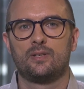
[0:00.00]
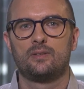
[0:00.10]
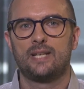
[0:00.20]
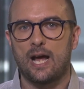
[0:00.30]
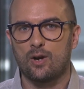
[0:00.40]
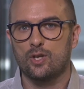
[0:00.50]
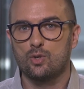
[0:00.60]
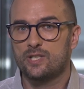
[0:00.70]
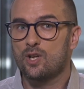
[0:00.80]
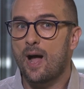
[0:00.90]
Now, you
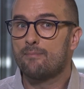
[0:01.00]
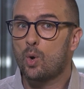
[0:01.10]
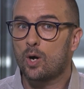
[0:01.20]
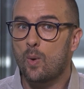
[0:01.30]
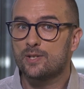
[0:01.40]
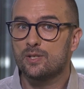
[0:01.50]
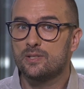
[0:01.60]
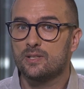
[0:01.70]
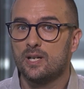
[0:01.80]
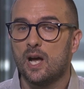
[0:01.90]
still have more questions?
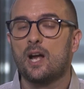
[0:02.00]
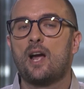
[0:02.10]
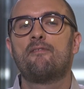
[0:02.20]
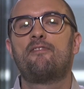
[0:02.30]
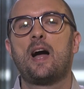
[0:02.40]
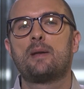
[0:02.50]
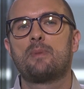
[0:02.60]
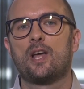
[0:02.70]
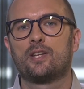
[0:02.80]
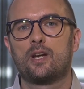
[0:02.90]
Come find me
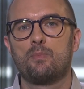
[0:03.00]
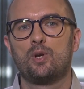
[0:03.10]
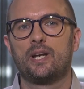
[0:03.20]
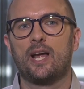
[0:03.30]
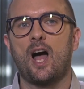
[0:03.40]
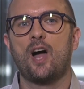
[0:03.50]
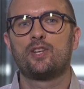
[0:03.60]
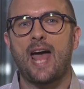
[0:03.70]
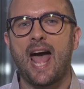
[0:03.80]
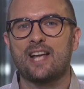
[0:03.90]
on the community under the
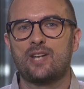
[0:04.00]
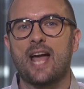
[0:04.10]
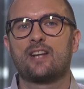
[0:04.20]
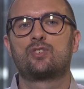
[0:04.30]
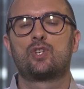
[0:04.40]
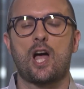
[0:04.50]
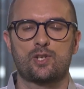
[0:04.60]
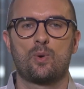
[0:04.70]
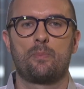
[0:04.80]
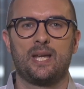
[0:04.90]
hashtag
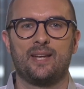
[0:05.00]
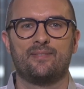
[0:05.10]
Joshua B.